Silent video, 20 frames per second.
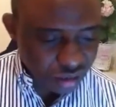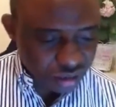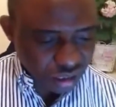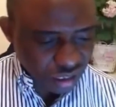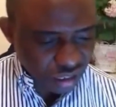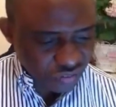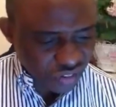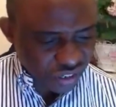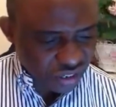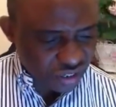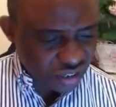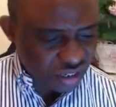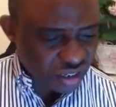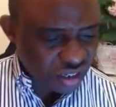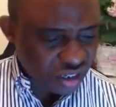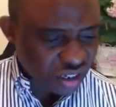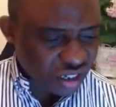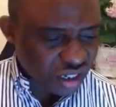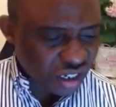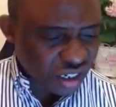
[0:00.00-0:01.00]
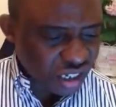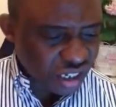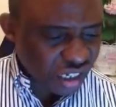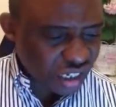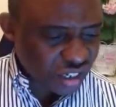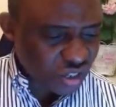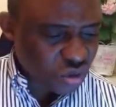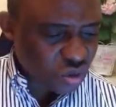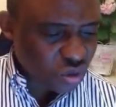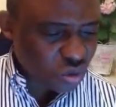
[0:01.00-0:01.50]
Deliverance
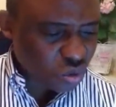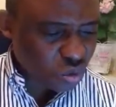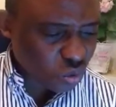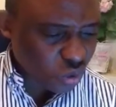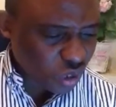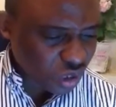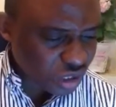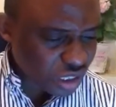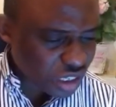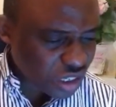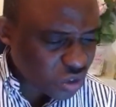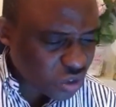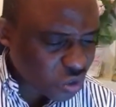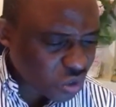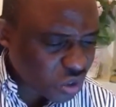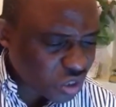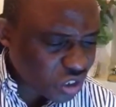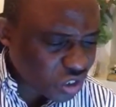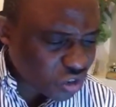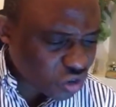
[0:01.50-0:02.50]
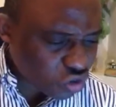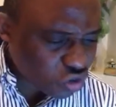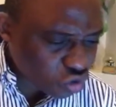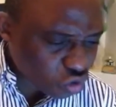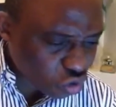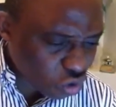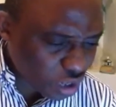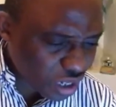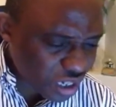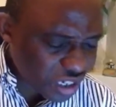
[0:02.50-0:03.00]
is to what? Is to
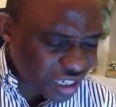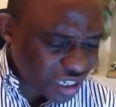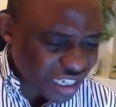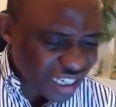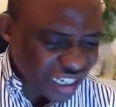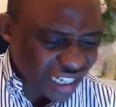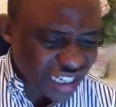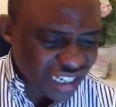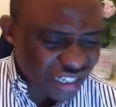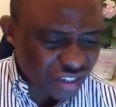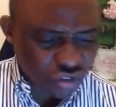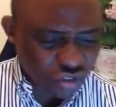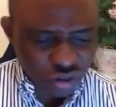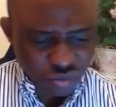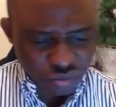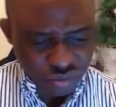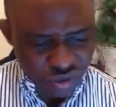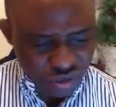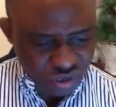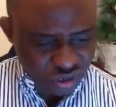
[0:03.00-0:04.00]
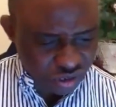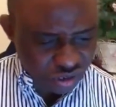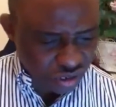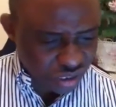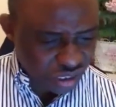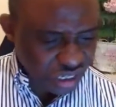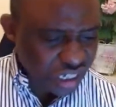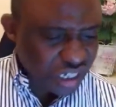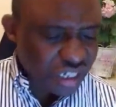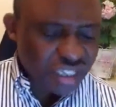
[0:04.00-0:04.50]
destroy satanic dreams.
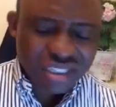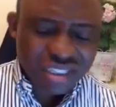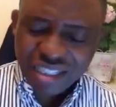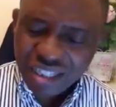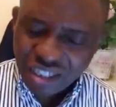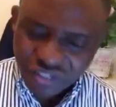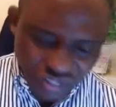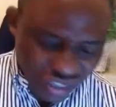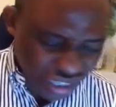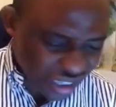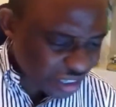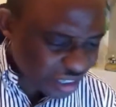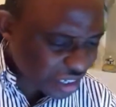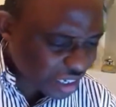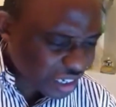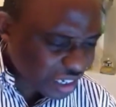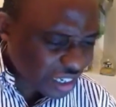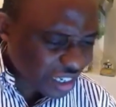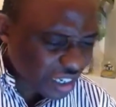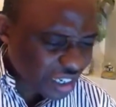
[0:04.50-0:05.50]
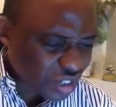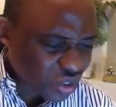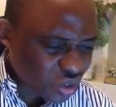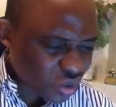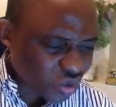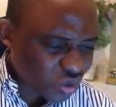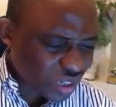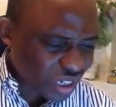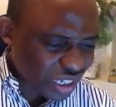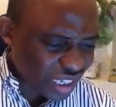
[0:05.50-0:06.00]
Deliverance is
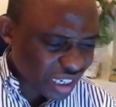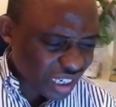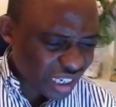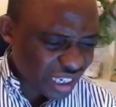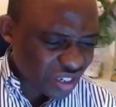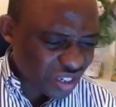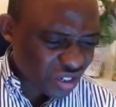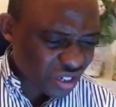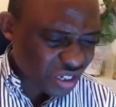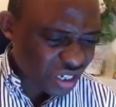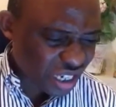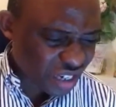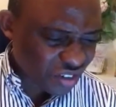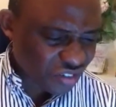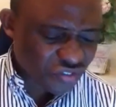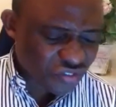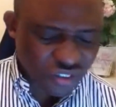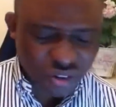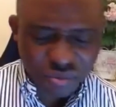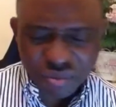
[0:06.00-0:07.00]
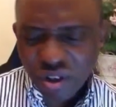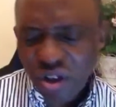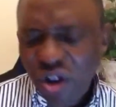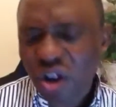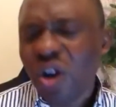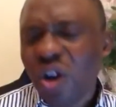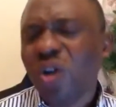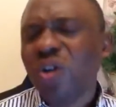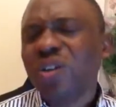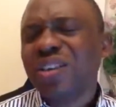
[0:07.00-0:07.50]
to release yourself from the
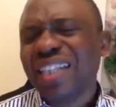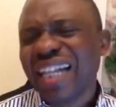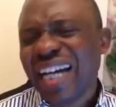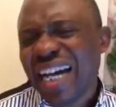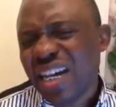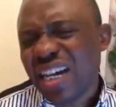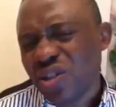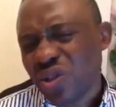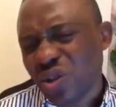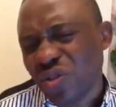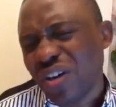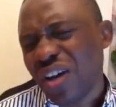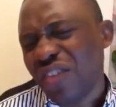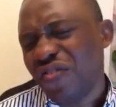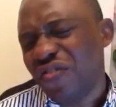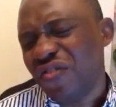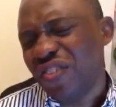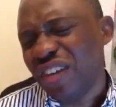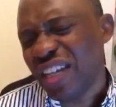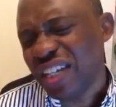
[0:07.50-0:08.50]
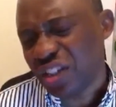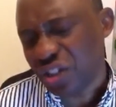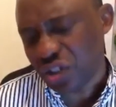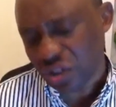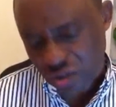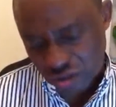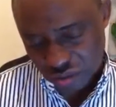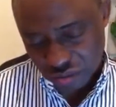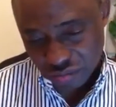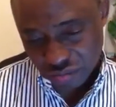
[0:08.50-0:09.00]
altars of
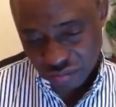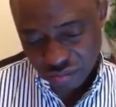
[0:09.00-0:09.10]
affliction.